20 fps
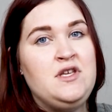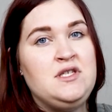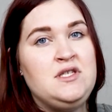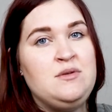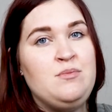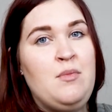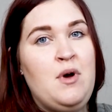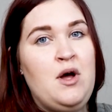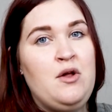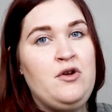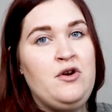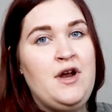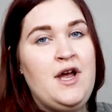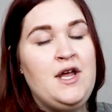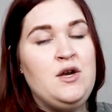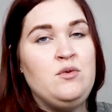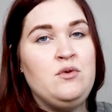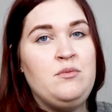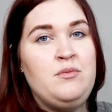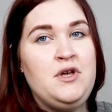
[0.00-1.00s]
the smaller
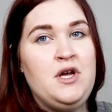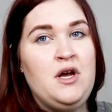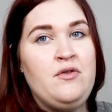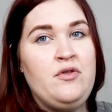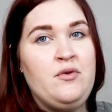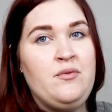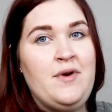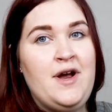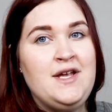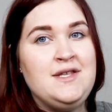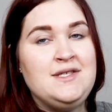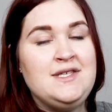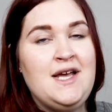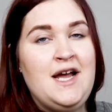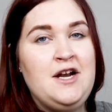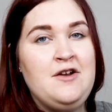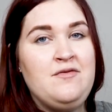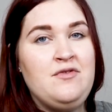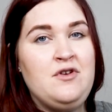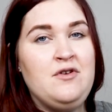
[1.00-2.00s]
end will be on the right
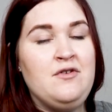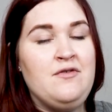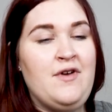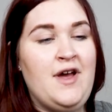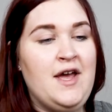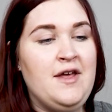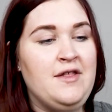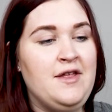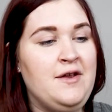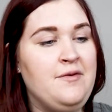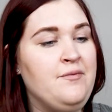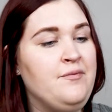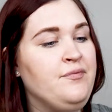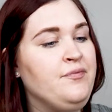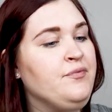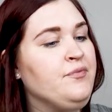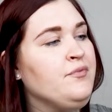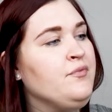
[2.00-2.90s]
side of your violin.